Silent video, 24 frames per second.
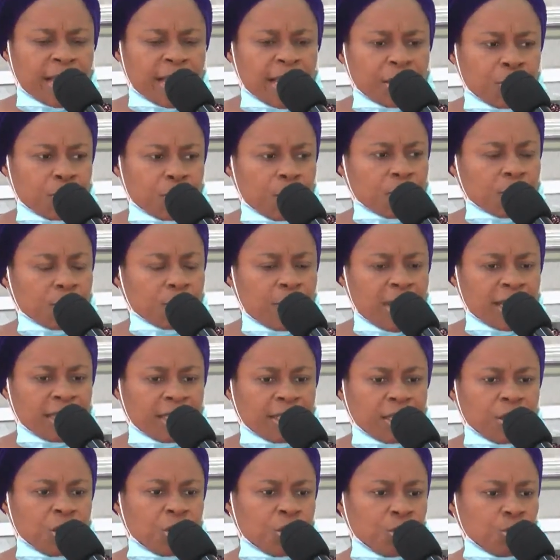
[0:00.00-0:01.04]
As she was
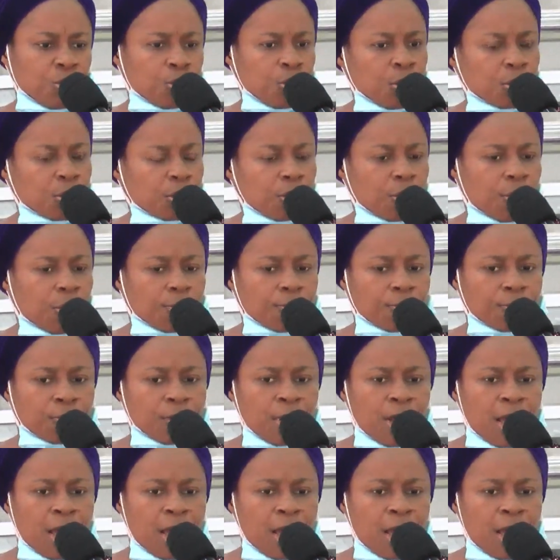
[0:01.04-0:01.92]
resting, she dozed off.